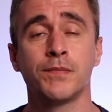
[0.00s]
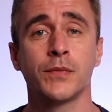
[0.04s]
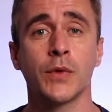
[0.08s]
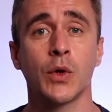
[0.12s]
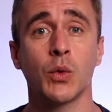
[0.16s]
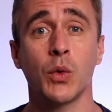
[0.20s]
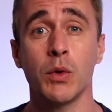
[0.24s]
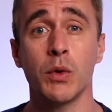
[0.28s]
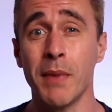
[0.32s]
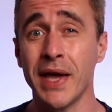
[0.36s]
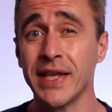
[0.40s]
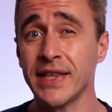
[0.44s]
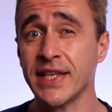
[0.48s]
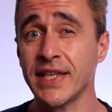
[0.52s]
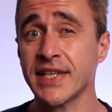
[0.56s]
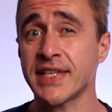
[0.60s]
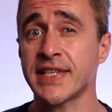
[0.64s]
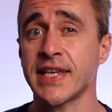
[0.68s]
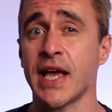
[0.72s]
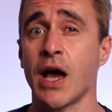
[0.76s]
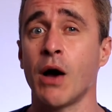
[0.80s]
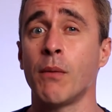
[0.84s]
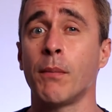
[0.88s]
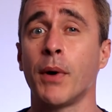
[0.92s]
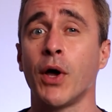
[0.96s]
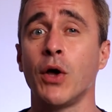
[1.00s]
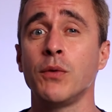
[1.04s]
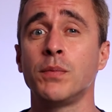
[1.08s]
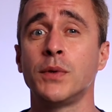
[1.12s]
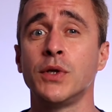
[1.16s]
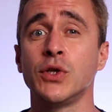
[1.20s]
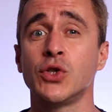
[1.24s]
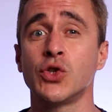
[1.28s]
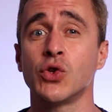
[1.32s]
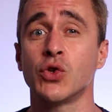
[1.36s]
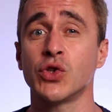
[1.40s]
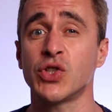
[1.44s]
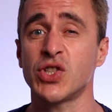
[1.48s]
We make this sound by opening
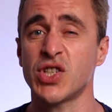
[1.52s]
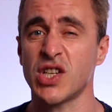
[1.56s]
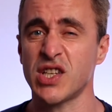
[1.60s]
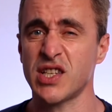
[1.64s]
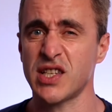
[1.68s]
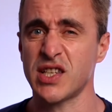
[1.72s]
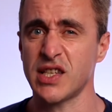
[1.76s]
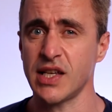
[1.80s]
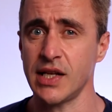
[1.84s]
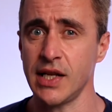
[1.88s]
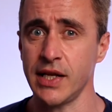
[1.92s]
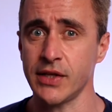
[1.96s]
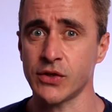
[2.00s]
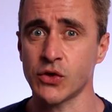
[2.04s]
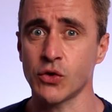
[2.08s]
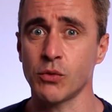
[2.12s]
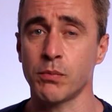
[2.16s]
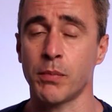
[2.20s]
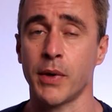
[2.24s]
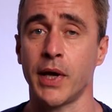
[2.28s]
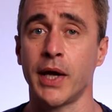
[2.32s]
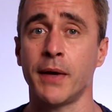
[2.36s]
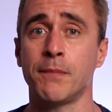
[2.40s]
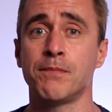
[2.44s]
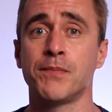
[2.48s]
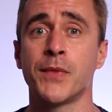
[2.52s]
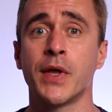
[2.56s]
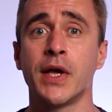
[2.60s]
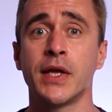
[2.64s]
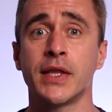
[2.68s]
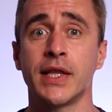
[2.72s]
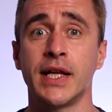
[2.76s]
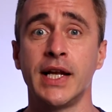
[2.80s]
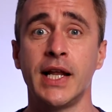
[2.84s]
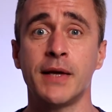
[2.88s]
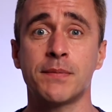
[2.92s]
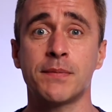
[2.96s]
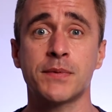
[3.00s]
the jaw just a little bit.
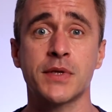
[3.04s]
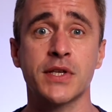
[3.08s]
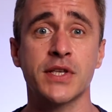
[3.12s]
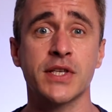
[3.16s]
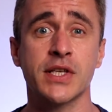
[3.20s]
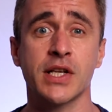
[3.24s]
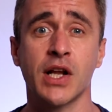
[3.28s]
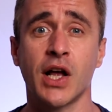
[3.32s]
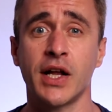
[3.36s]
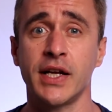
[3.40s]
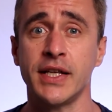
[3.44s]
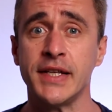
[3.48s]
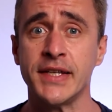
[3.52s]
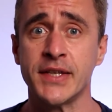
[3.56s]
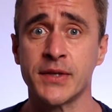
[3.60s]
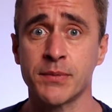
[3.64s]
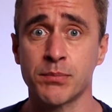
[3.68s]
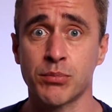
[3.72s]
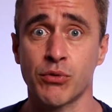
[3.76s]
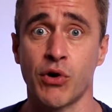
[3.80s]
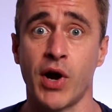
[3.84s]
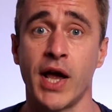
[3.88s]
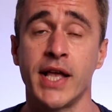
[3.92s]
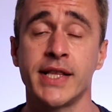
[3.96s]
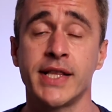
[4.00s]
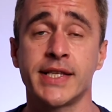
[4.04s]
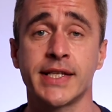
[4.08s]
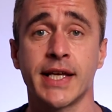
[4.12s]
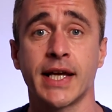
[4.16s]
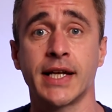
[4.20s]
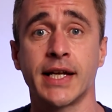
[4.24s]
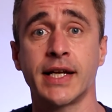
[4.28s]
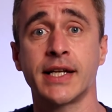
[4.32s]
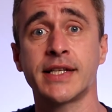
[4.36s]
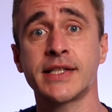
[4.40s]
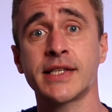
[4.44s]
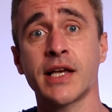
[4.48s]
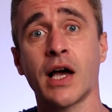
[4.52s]
The lips are slightly spread and
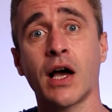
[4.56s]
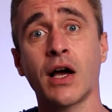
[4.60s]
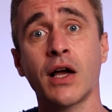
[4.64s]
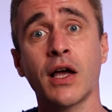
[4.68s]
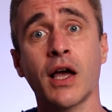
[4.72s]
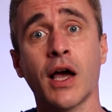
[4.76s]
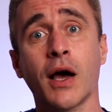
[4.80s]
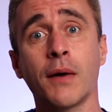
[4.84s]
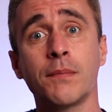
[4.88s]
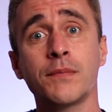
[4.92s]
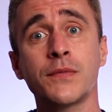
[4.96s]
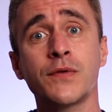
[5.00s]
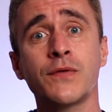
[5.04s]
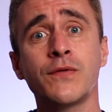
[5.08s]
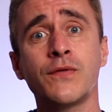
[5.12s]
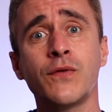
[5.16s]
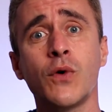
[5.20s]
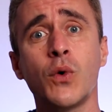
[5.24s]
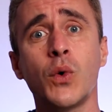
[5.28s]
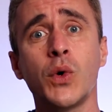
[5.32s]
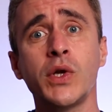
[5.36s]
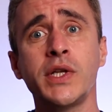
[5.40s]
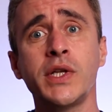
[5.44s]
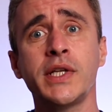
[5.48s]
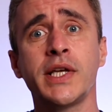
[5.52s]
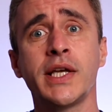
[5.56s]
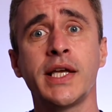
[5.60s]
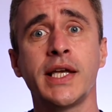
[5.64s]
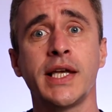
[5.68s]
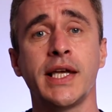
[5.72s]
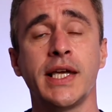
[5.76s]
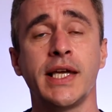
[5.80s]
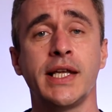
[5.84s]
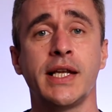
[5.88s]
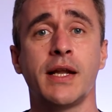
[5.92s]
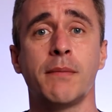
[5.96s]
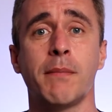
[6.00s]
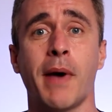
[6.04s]
the tongue comes forward
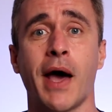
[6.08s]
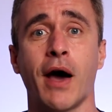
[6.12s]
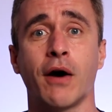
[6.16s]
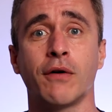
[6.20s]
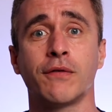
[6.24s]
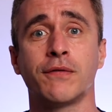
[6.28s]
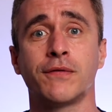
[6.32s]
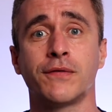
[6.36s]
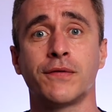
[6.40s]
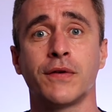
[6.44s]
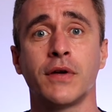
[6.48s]
in the mouth,